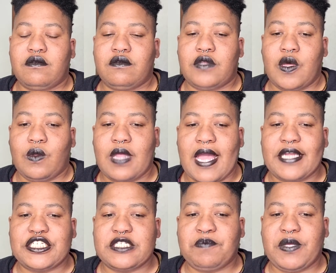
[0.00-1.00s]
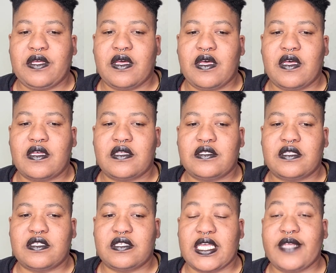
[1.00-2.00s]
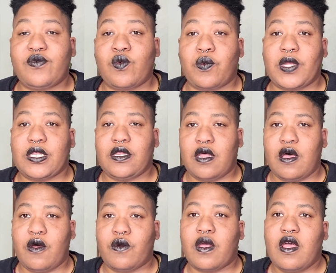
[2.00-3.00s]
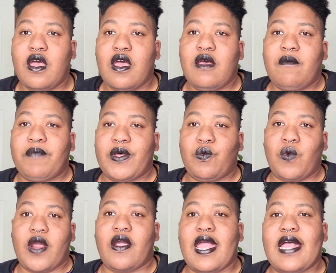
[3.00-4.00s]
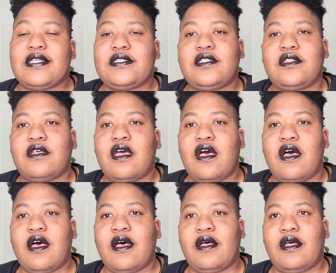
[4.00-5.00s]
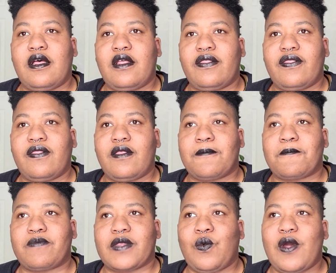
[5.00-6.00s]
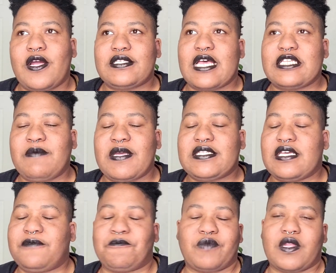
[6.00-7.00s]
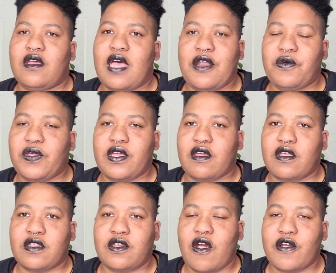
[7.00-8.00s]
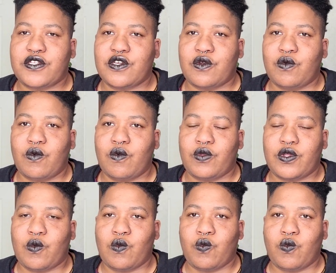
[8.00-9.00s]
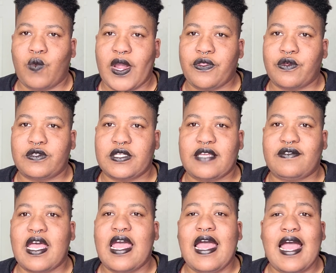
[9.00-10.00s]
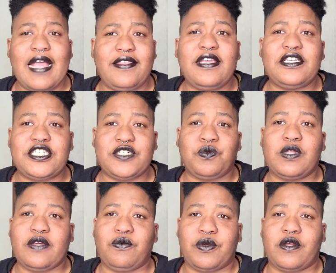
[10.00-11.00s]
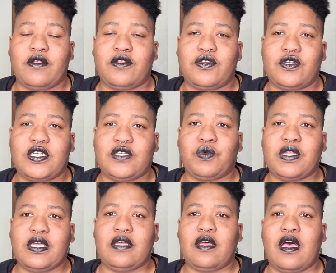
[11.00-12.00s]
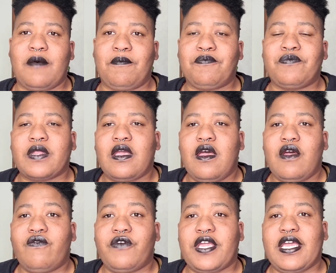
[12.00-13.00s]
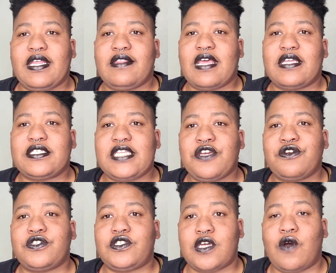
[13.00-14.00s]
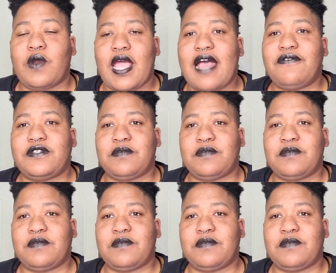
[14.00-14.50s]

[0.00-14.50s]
low light, just because the sleeves were really long. But whereas Esme said, I don't think a guitarist could to wear those sleeves. I think she's really forgetting that singers don't have